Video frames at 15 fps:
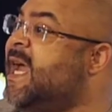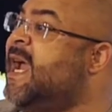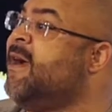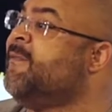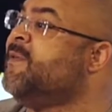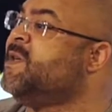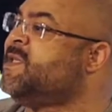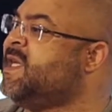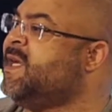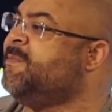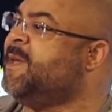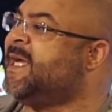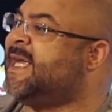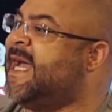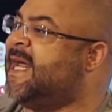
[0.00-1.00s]
every
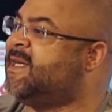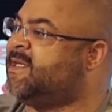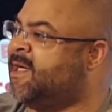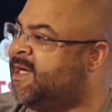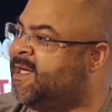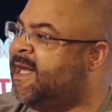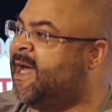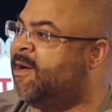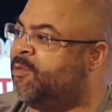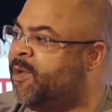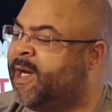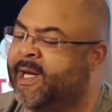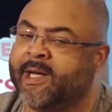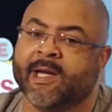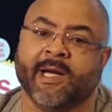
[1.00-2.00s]
everywhere. team that got done that
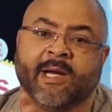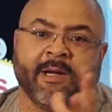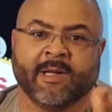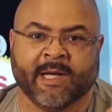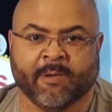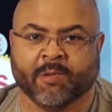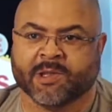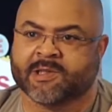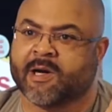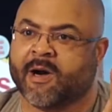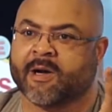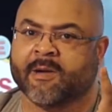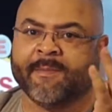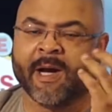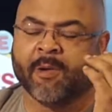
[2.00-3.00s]
way that we're
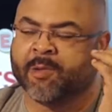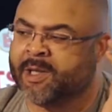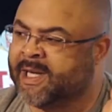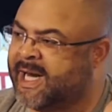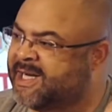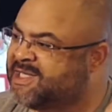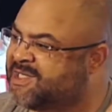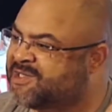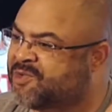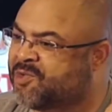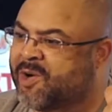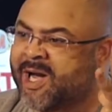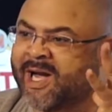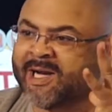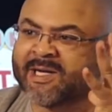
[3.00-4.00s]
talking about. We're not just
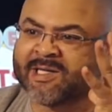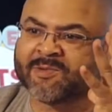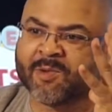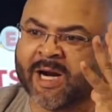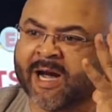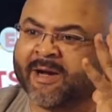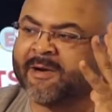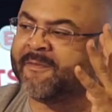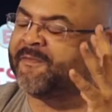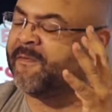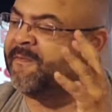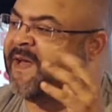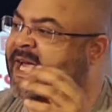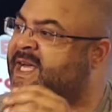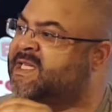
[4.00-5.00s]
crying because we're out here
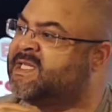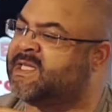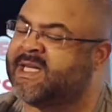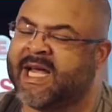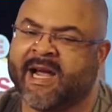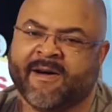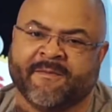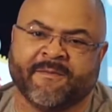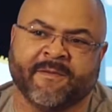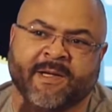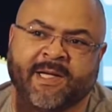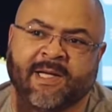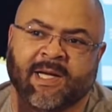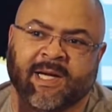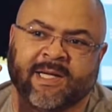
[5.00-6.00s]
from Vegas. It's
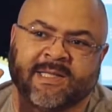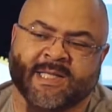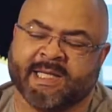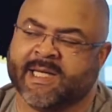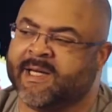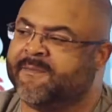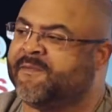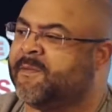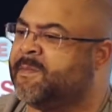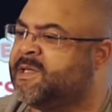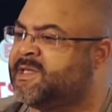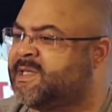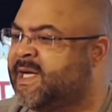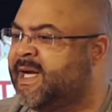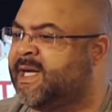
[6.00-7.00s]
every team from the
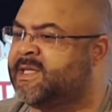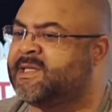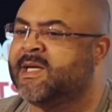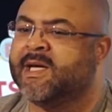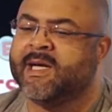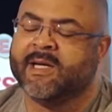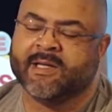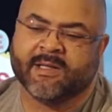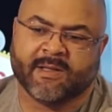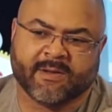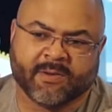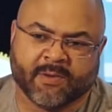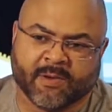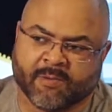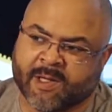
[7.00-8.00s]
Saints
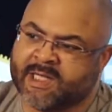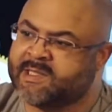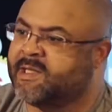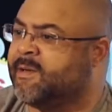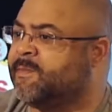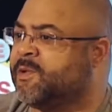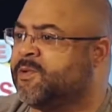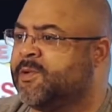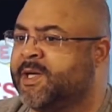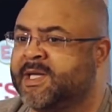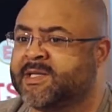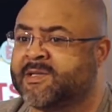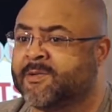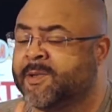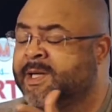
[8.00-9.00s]
through the rest of them through
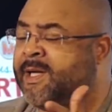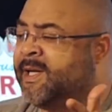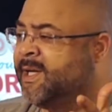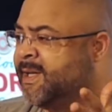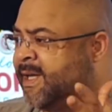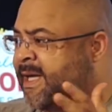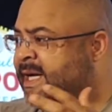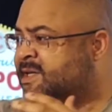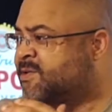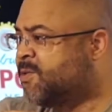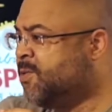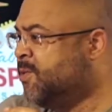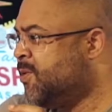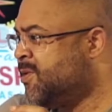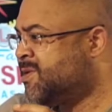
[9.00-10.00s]
history they got screwed on